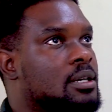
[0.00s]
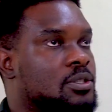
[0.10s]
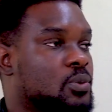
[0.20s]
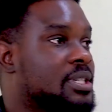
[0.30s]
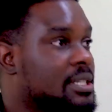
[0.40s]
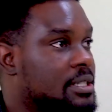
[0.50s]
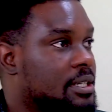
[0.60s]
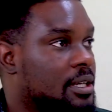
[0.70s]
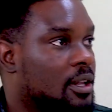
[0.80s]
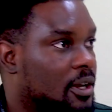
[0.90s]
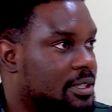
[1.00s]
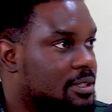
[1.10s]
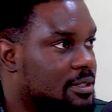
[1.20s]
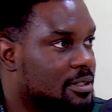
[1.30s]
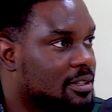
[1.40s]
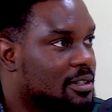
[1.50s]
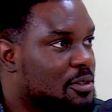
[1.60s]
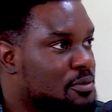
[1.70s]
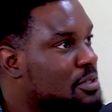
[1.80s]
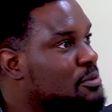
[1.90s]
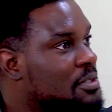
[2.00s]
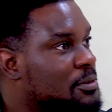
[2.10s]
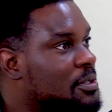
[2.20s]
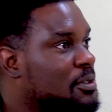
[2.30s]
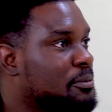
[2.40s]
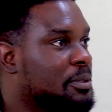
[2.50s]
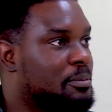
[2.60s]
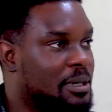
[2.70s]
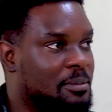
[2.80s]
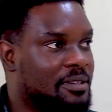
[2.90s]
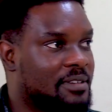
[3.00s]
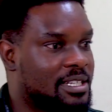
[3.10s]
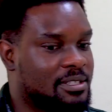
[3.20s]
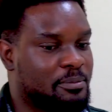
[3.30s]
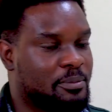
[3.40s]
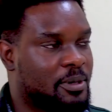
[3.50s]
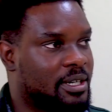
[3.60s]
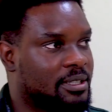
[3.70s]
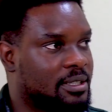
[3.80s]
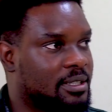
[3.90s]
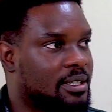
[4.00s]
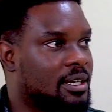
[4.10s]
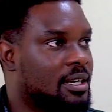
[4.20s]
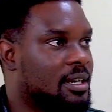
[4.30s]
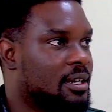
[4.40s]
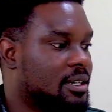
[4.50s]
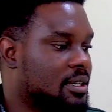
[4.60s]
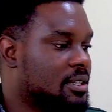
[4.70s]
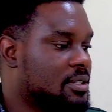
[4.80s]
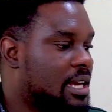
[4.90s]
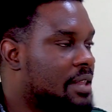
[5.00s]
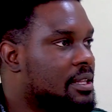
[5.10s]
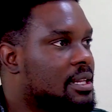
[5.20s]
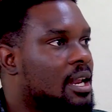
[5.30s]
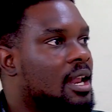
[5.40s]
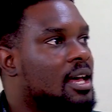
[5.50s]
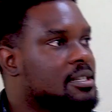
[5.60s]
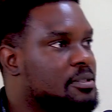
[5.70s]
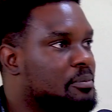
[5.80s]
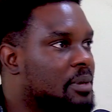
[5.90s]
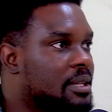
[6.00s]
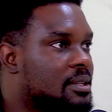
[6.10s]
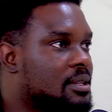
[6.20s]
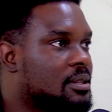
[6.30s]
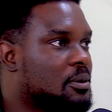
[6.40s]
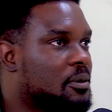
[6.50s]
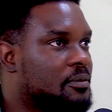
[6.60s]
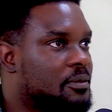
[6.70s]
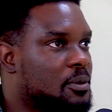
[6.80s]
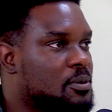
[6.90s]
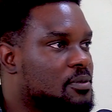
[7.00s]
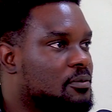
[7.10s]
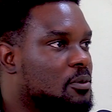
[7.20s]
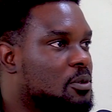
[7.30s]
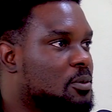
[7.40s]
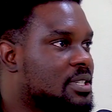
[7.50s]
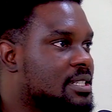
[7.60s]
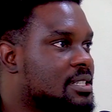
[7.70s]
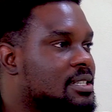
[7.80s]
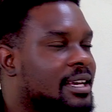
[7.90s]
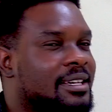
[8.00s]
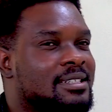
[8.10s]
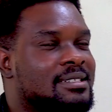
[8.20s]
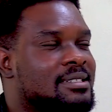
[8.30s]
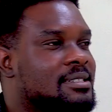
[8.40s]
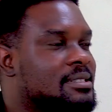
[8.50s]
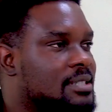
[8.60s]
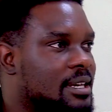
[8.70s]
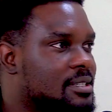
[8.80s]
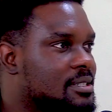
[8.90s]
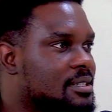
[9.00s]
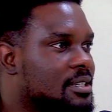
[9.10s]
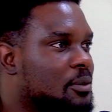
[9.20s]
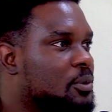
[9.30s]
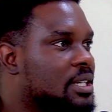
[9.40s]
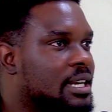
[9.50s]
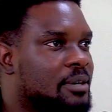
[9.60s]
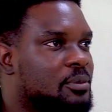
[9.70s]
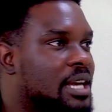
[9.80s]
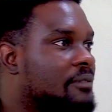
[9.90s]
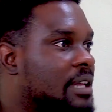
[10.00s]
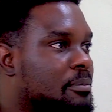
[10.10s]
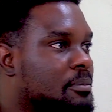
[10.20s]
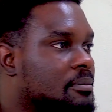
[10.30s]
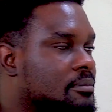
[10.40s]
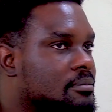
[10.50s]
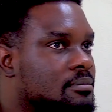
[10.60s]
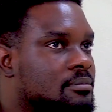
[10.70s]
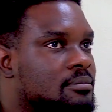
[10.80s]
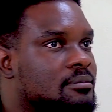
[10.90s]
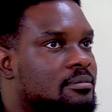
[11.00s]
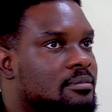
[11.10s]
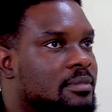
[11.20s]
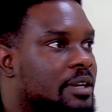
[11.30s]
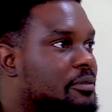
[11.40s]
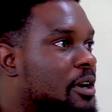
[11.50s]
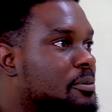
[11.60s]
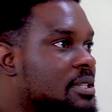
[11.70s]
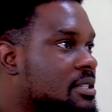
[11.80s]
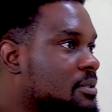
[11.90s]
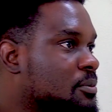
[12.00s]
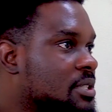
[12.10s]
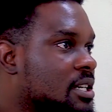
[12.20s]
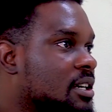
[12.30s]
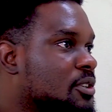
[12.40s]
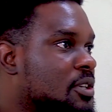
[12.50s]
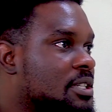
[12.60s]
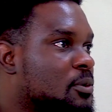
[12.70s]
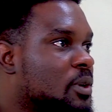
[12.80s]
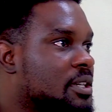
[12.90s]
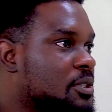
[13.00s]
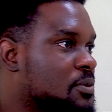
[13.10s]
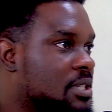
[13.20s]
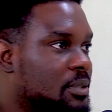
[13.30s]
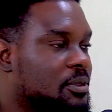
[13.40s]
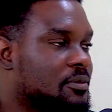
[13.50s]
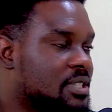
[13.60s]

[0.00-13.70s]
So we tested it a lot because we knew this was going to be a public-facing project. And I think the last month of those 4 was just like testing. We have like environments which are not the one that you see when you